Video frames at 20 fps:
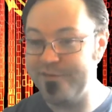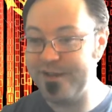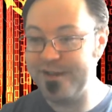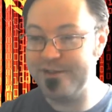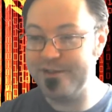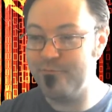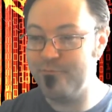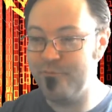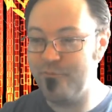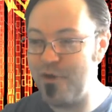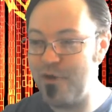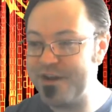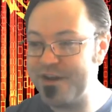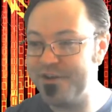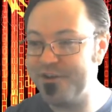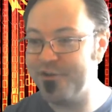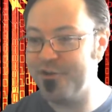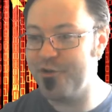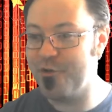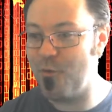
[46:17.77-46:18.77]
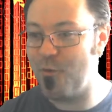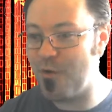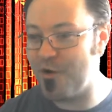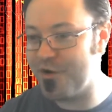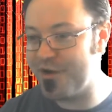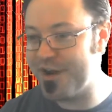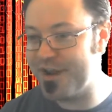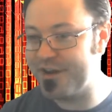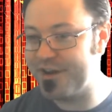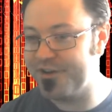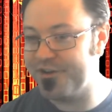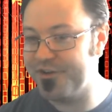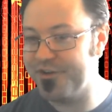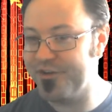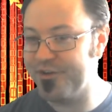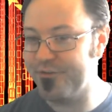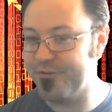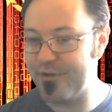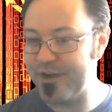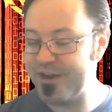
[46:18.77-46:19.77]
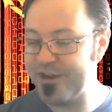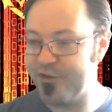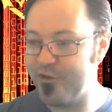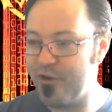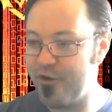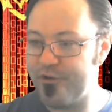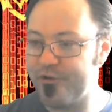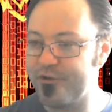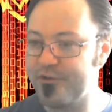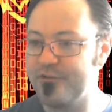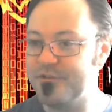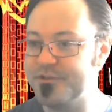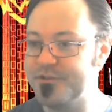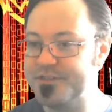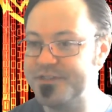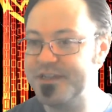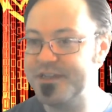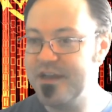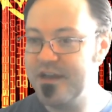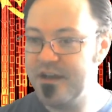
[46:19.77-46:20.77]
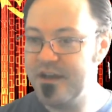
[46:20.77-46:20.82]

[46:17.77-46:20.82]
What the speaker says: Like, write it in your word editor and write your articles.